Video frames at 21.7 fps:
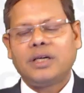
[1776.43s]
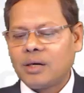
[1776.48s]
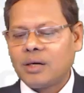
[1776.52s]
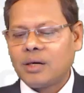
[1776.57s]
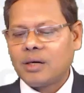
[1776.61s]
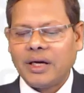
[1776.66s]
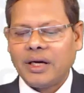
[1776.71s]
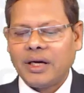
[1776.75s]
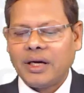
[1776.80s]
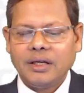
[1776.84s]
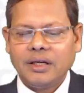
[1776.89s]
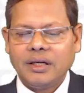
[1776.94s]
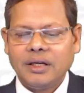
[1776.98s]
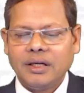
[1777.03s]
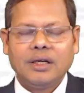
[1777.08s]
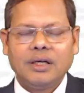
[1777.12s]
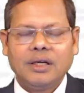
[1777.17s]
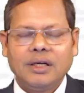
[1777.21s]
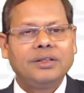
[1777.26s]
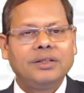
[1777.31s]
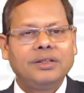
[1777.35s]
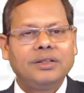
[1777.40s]
by
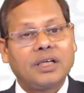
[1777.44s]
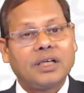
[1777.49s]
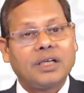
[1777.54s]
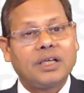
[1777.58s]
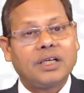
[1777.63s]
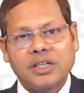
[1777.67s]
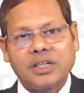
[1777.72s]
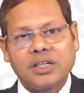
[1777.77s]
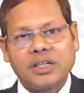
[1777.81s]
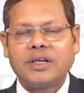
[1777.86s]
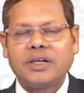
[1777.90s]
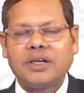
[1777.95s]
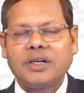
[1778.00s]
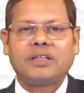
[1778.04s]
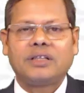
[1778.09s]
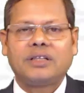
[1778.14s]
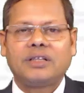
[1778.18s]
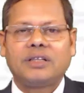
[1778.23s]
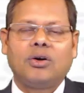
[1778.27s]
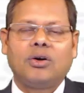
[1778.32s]
the cultivator, the